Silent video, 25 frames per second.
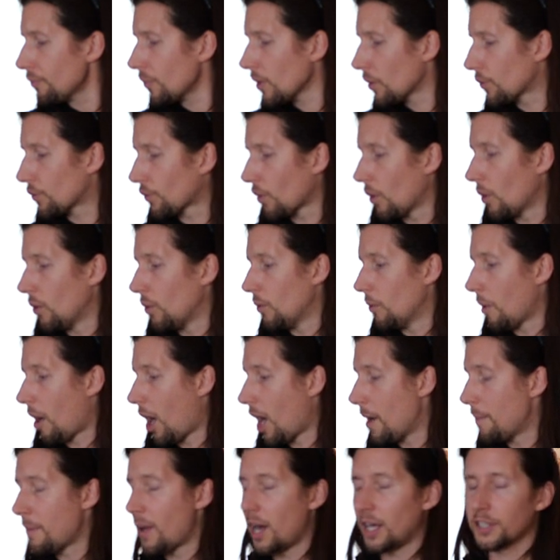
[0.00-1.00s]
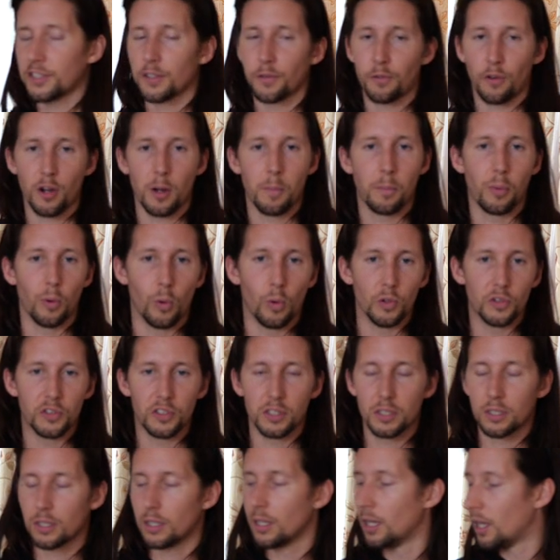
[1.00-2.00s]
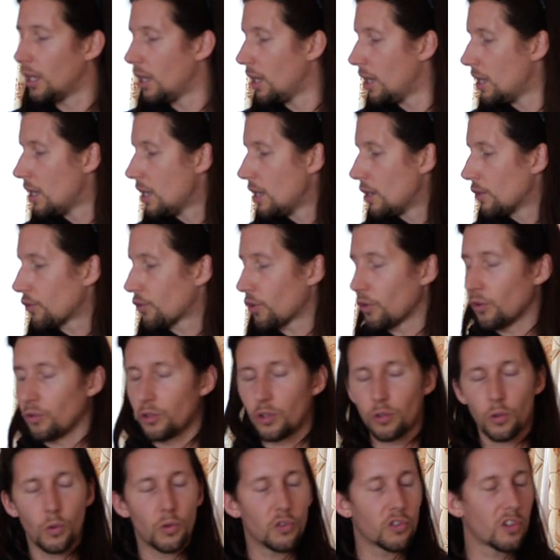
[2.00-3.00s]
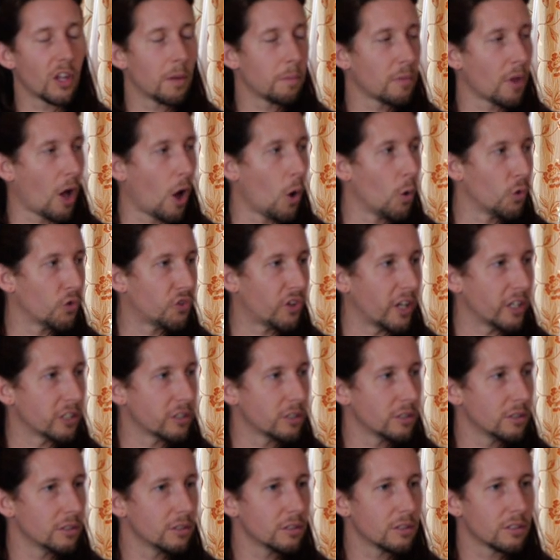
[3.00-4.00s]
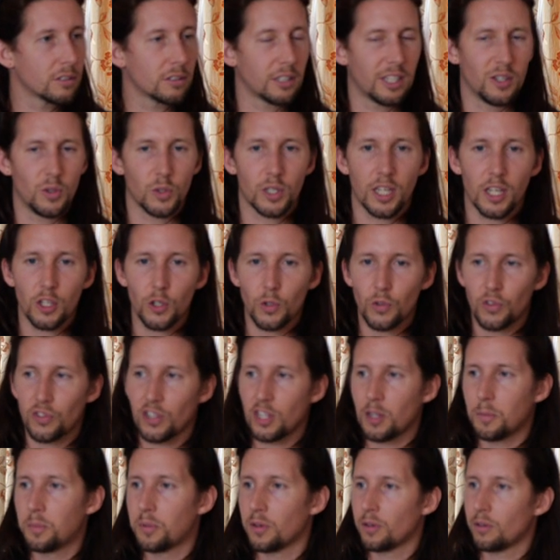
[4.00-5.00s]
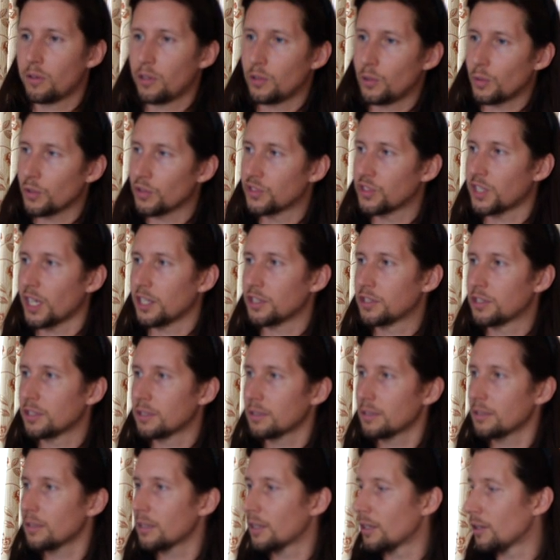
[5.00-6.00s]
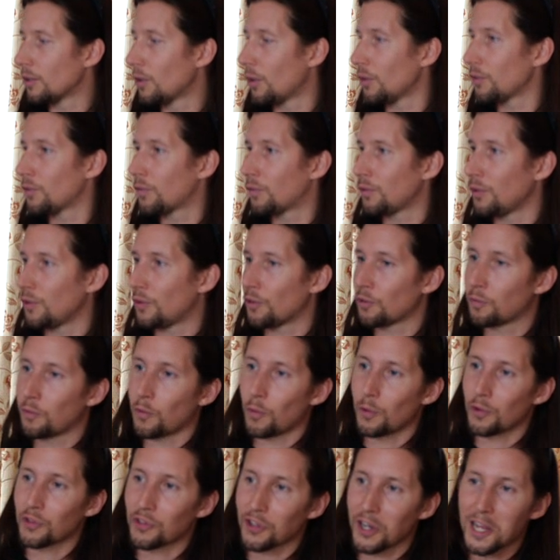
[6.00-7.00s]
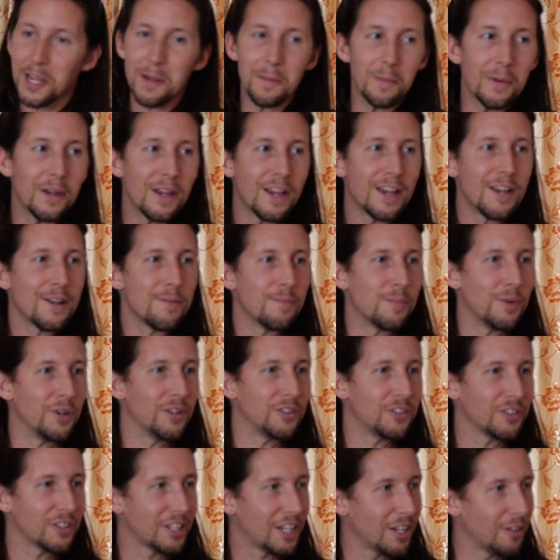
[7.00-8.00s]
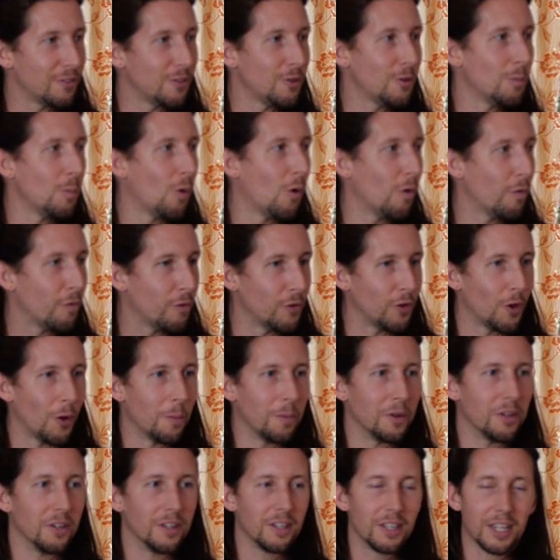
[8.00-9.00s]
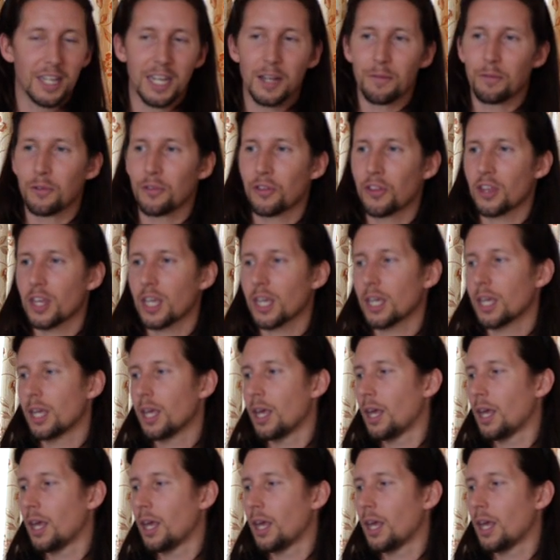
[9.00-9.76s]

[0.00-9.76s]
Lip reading: So eye masks are very important. So use them the whole sessions. It will get you deeper in your session, not for you to fall asleep, but to give you more phenomena and everything.